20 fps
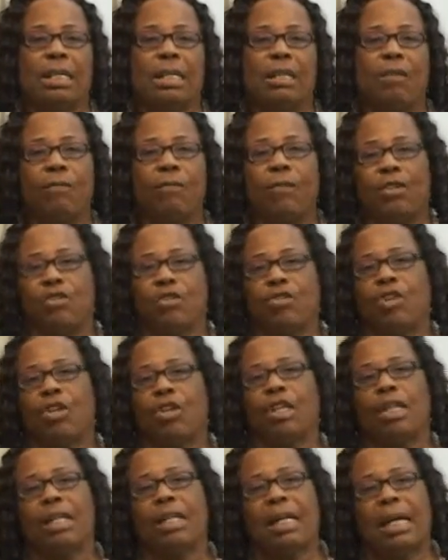
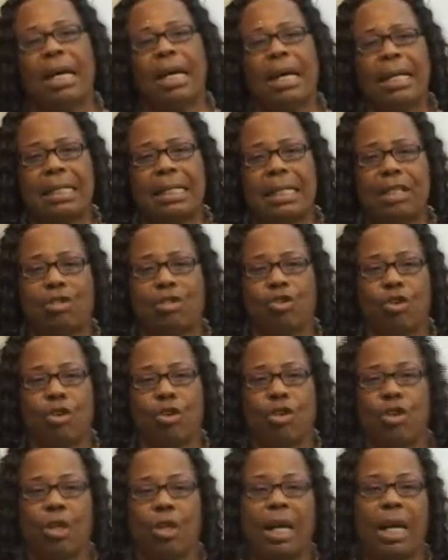division,
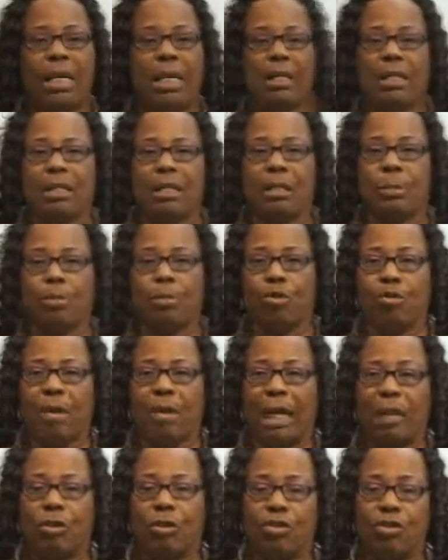addition, and
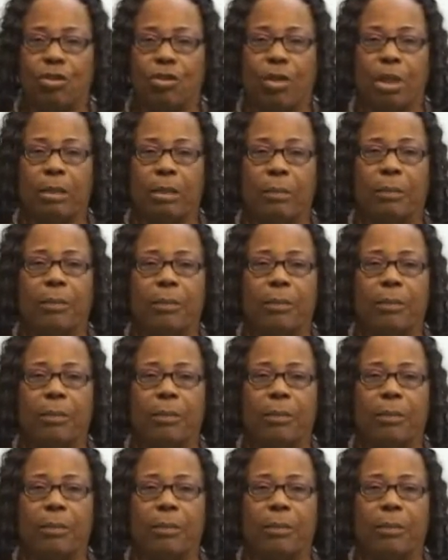subtraction.